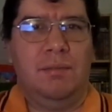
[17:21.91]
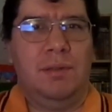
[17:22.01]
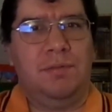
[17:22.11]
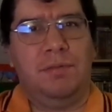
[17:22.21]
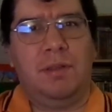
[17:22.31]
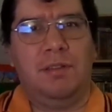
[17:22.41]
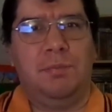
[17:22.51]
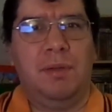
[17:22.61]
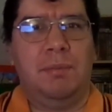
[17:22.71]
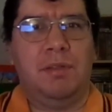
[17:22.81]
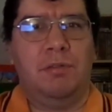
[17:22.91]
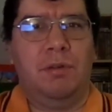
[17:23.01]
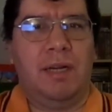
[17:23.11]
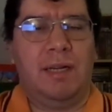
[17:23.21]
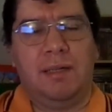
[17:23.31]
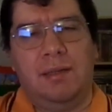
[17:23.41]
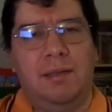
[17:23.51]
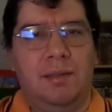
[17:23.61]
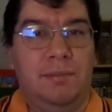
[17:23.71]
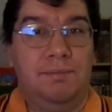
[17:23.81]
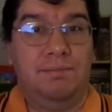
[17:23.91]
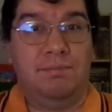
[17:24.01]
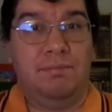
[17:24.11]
with Launchpad McQuack